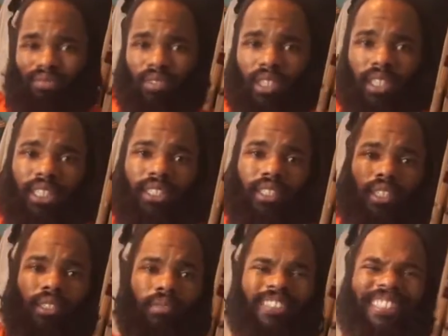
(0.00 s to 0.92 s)
really
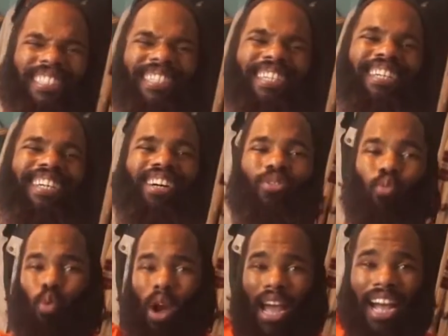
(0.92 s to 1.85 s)
good. Ah,
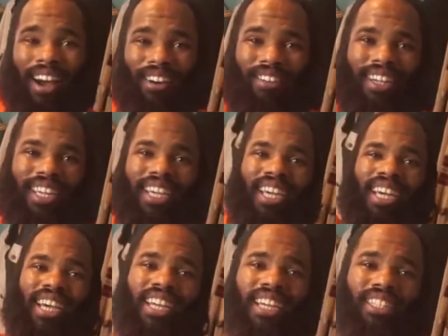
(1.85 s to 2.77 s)
wow.
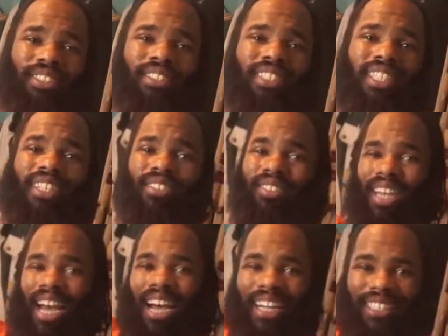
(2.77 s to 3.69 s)
And as you see, you
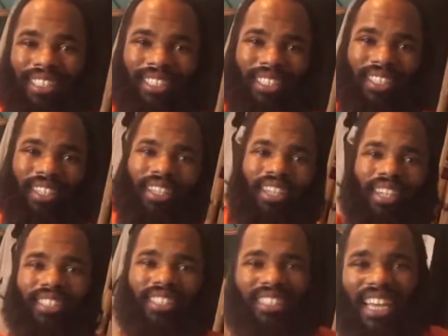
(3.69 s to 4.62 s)
guys,
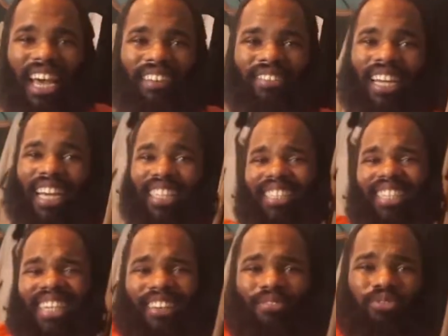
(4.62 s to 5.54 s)
just after that
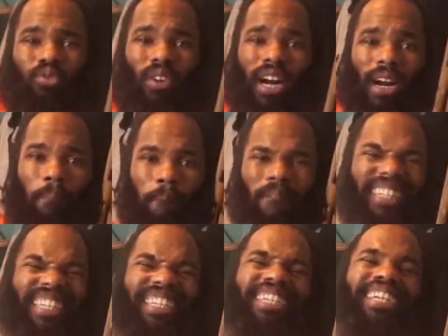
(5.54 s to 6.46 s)
10th rep,
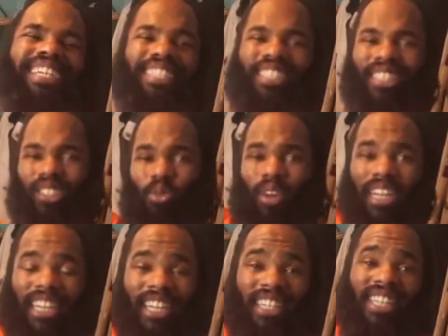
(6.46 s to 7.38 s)
just
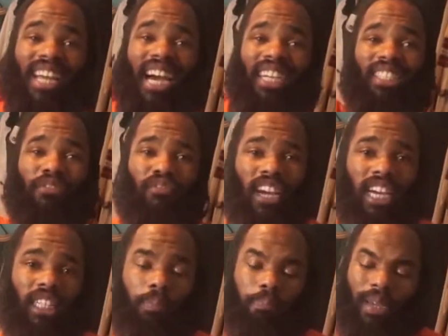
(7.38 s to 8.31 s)
going at a nice
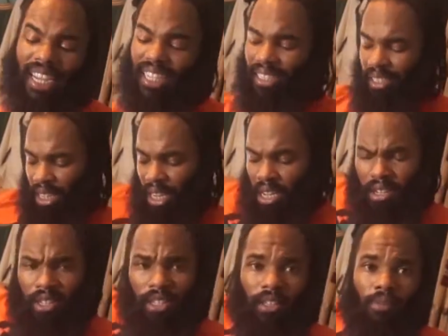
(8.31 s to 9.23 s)
fast pace.
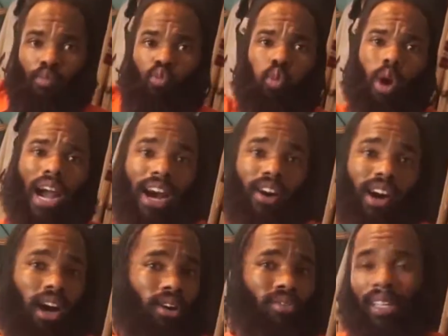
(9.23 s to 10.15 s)
Wow,
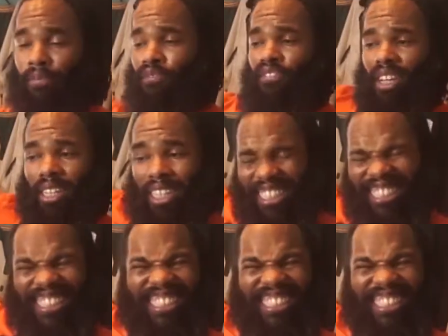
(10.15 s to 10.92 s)
I already feel it.